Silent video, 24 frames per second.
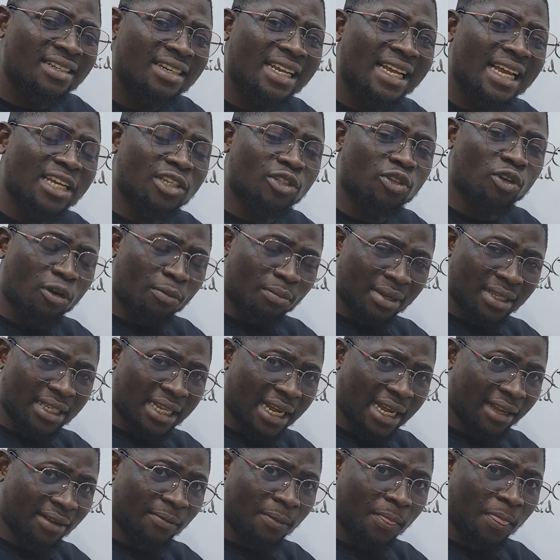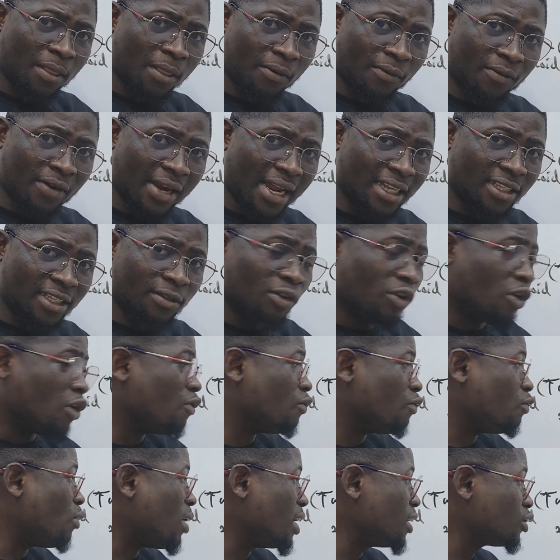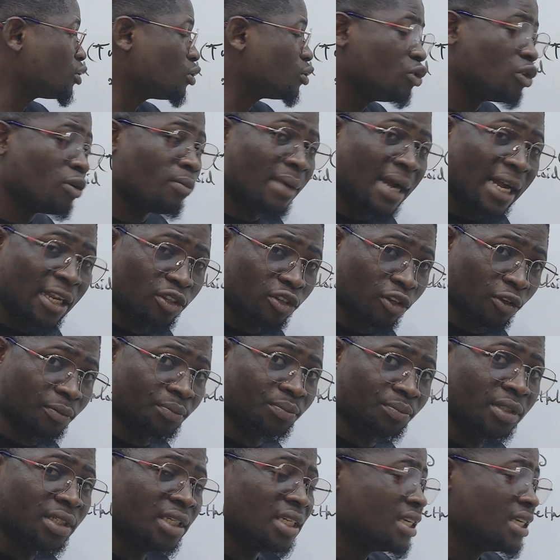3s orbital, right, of one sodium atom